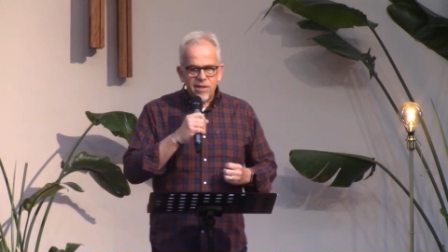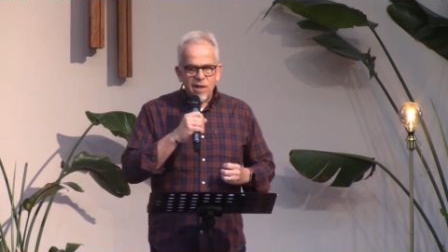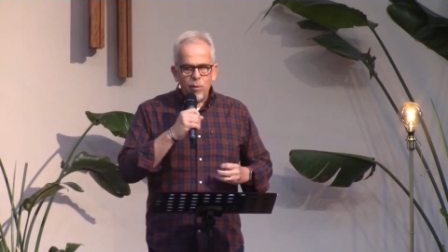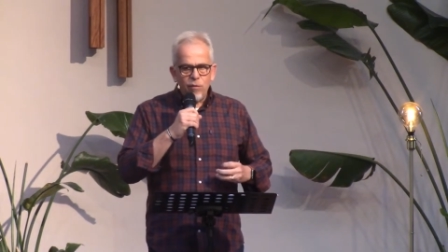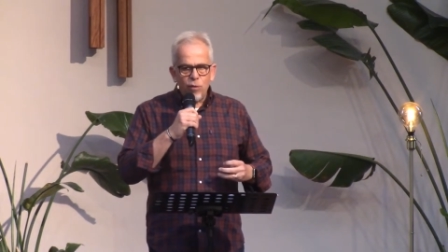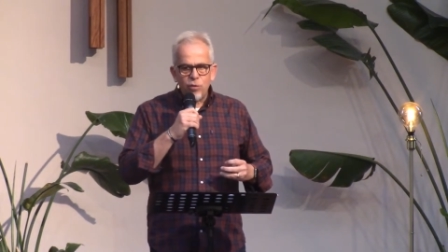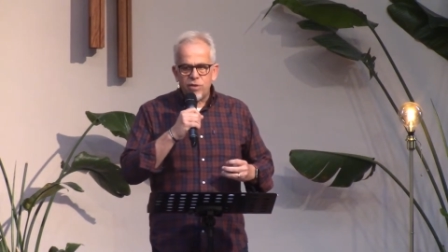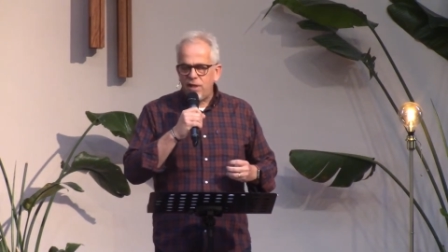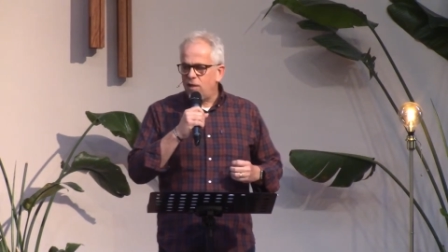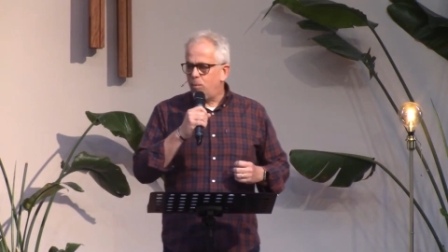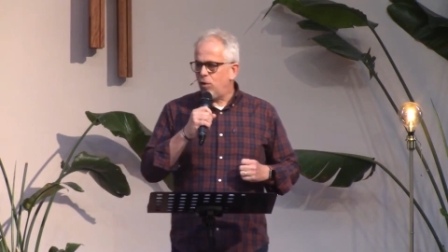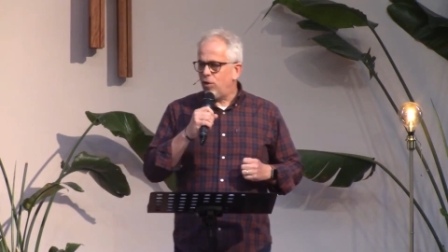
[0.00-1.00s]
say, we've all
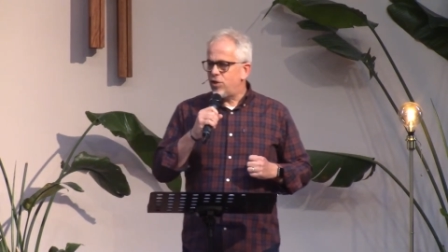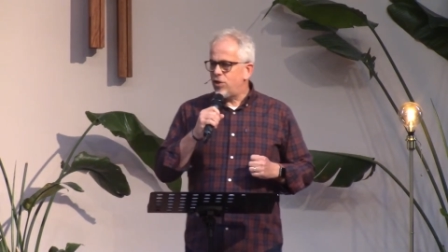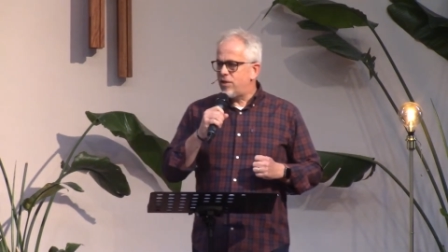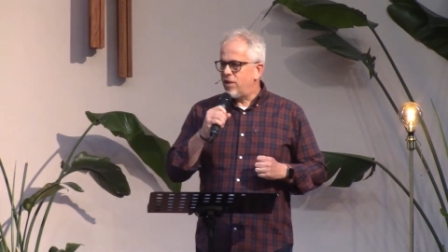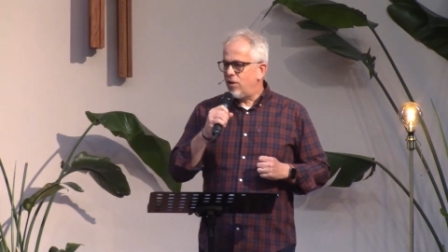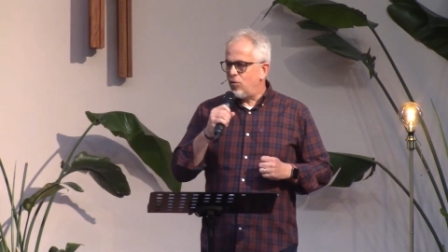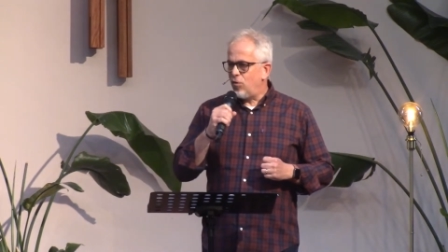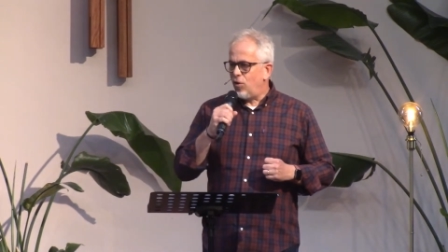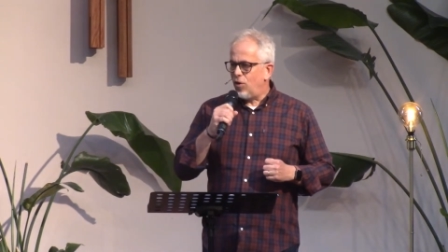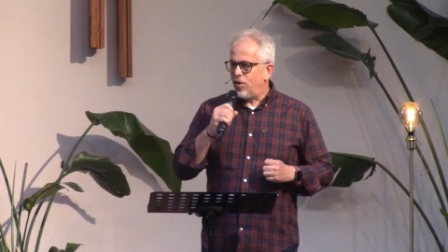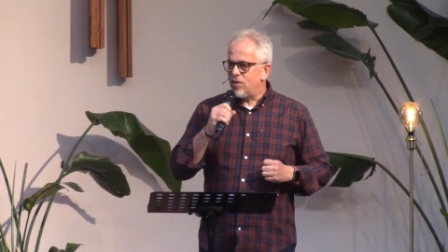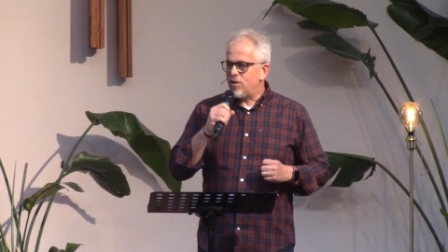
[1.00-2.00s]
seen apologies done
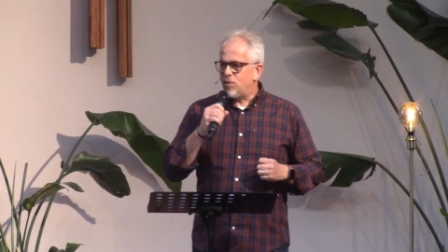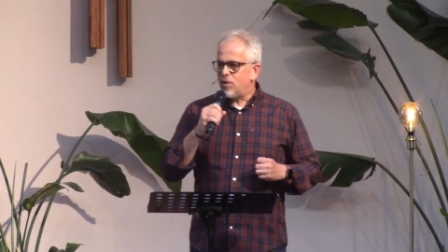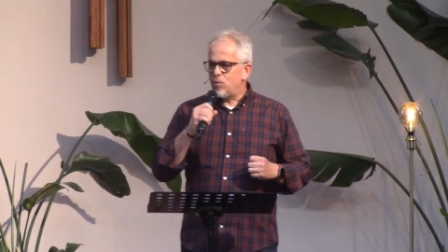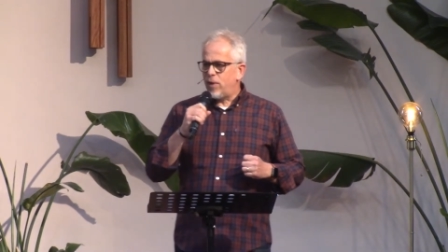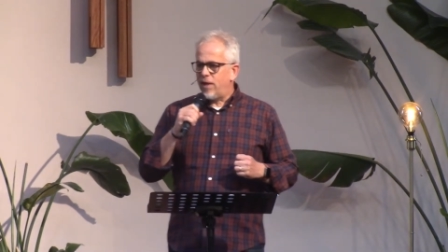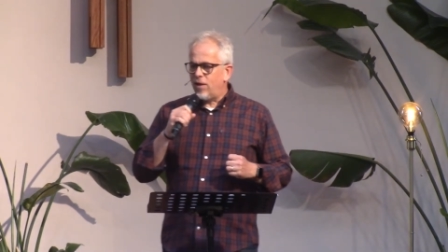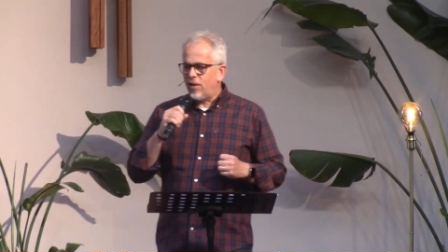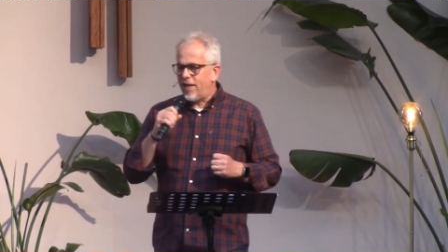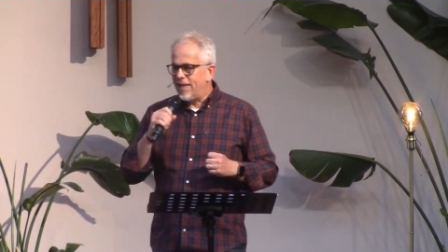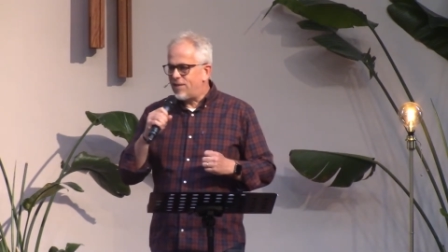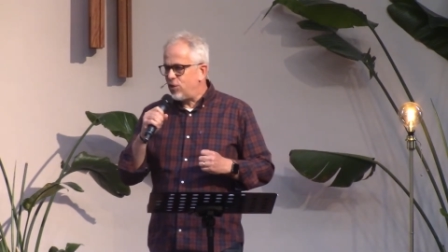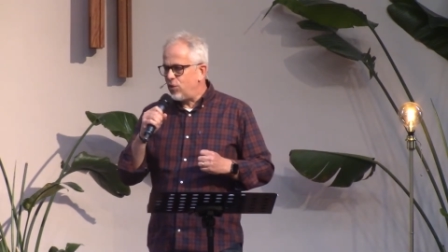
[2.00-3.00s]
wrong, and sometimes we get our
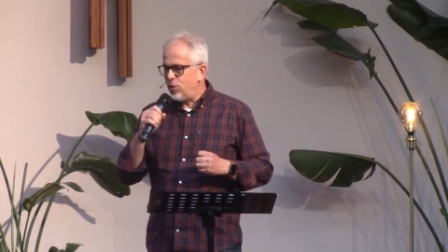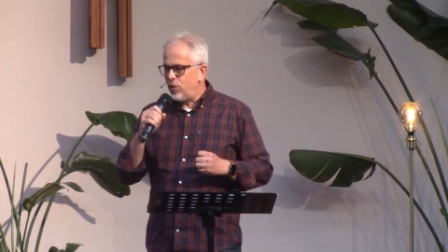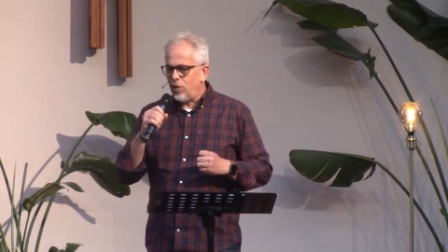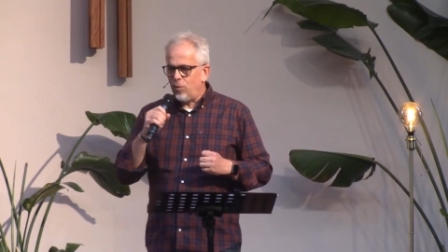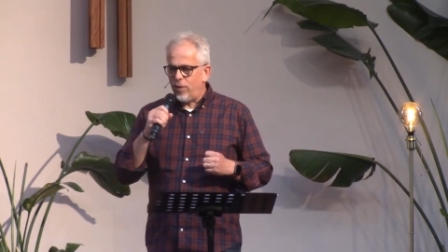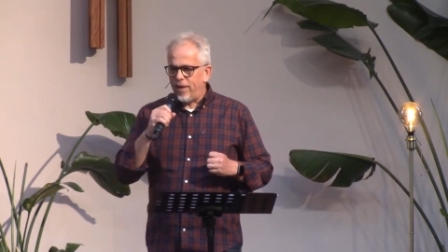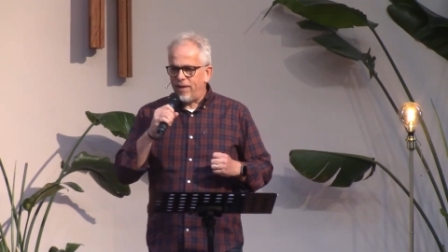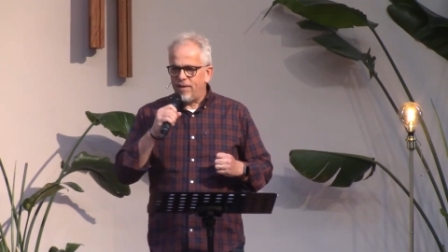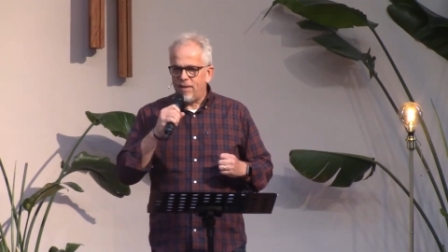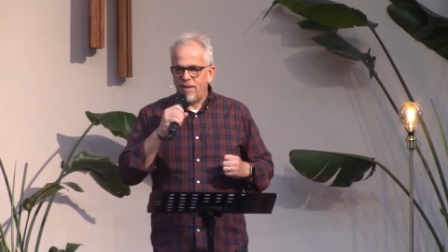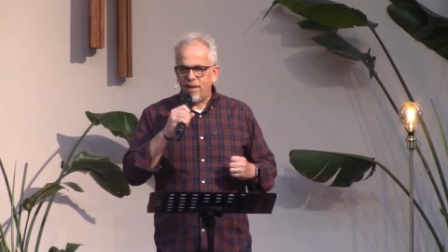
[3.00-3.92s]
kids to do it, don't we?